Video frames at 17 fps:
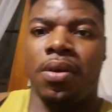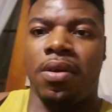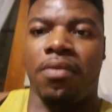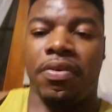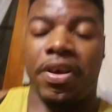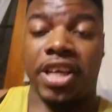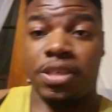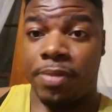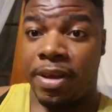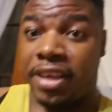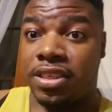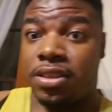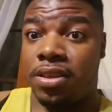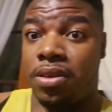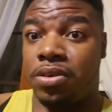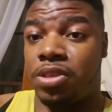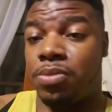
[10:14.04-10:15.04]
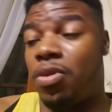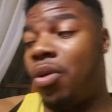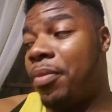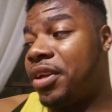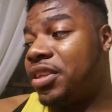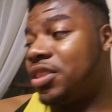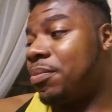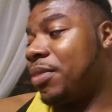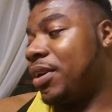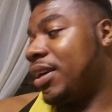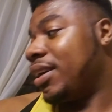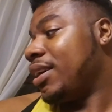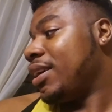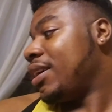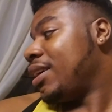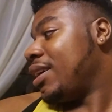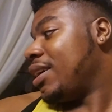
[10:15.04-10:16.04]
flashbacks to those moments. But
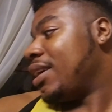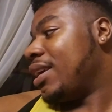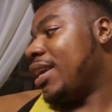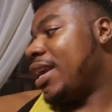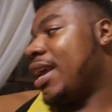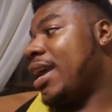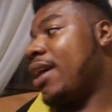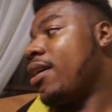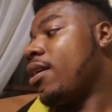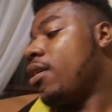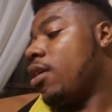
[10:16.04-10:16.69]
yeah,